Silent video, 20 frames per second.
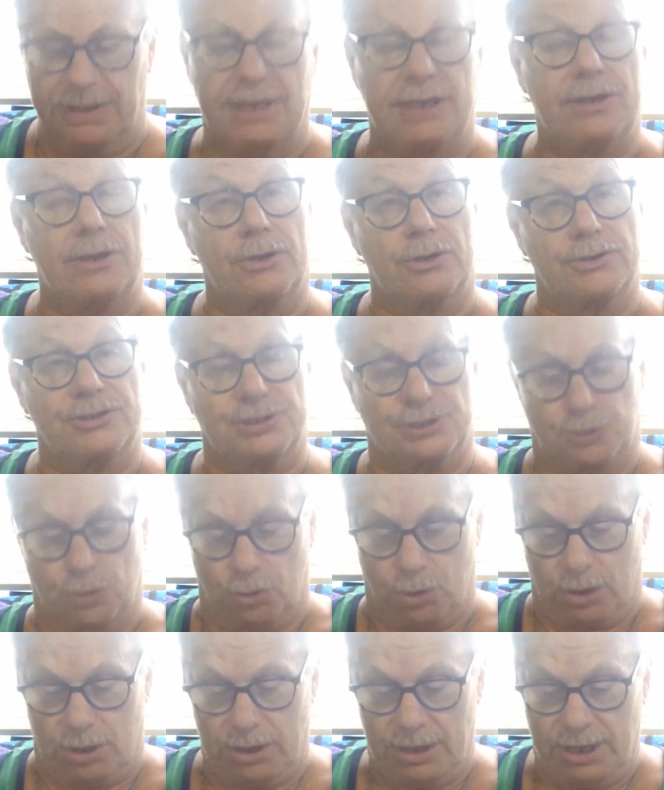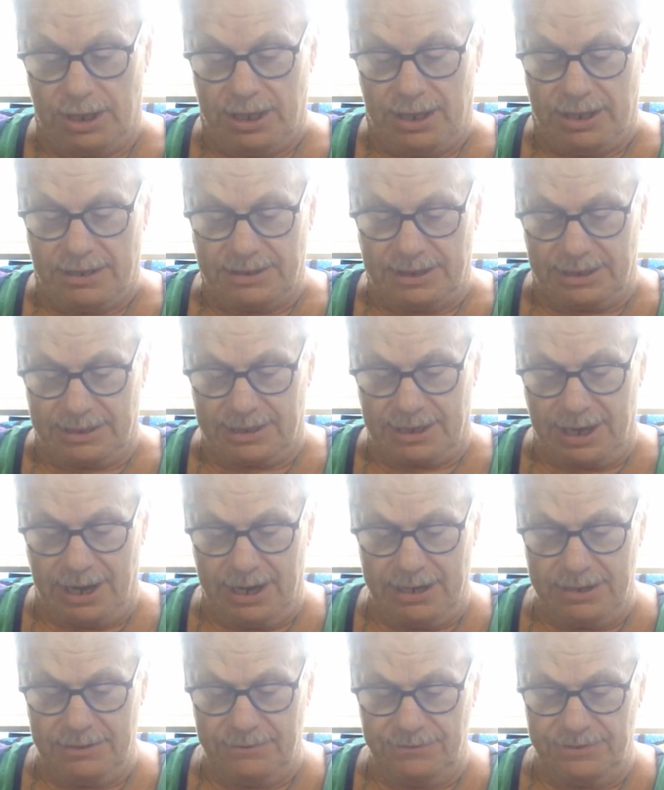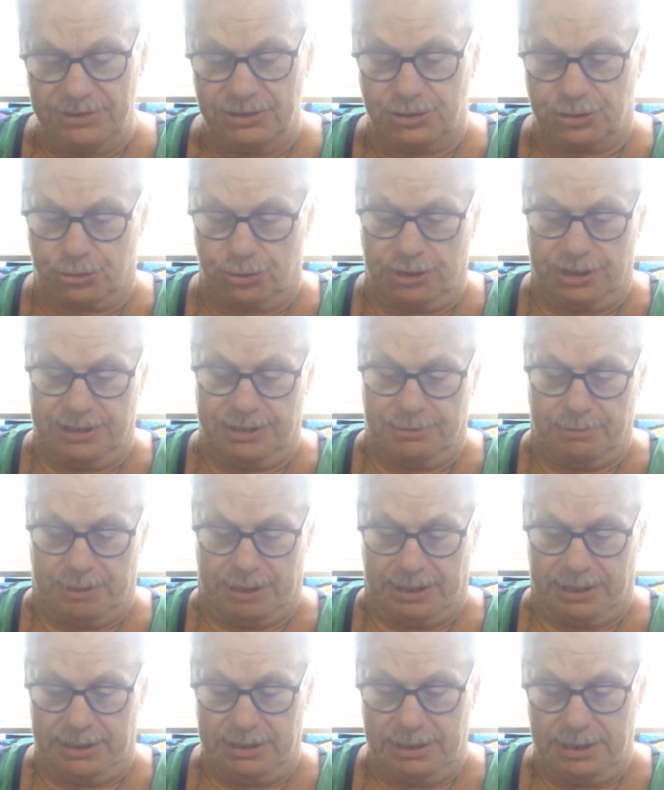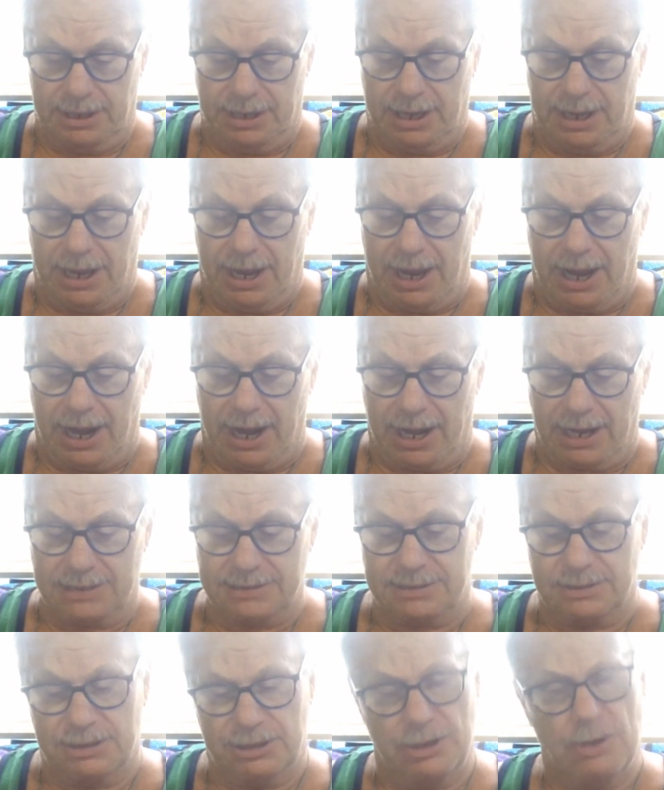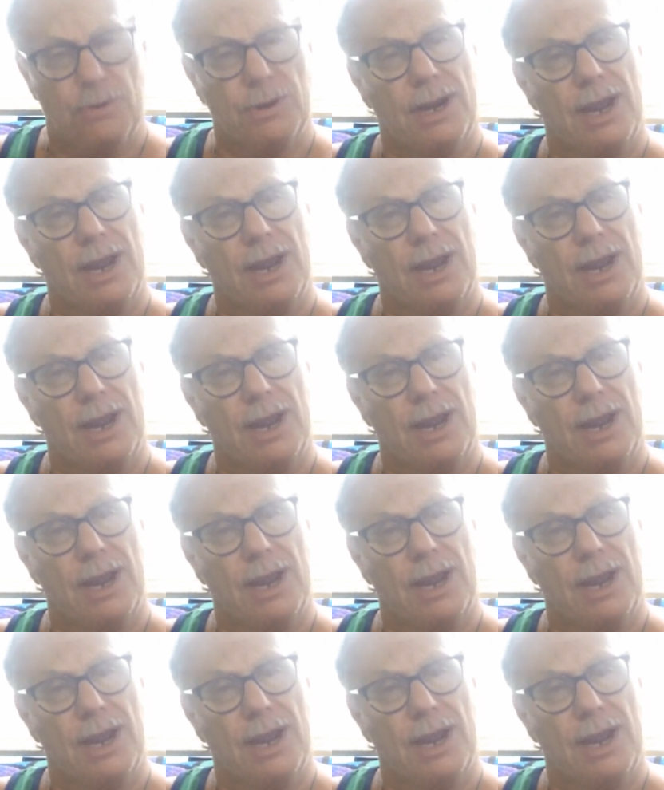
in her store that kind of intrigued me, and I said, you know what,